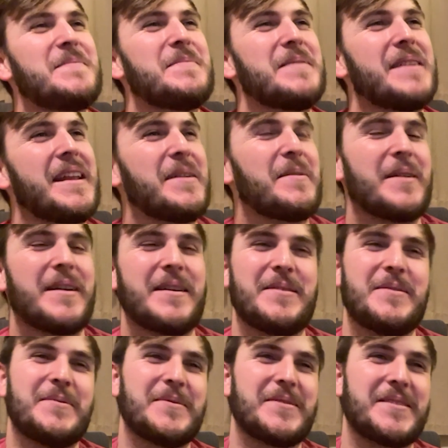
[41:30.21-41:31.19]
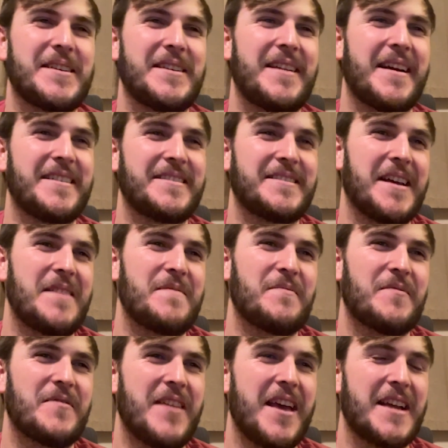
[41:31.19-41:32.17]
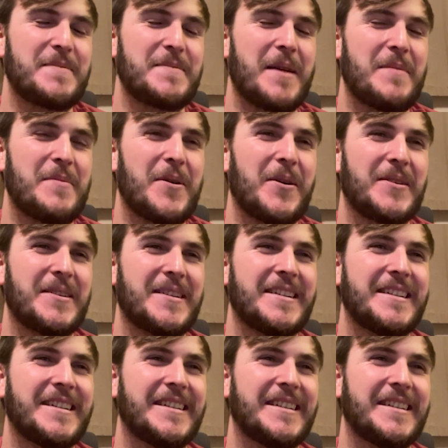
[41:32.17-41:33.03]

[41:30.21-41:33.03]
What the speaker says: But anyway, we'll see you next time, the Expat Pod.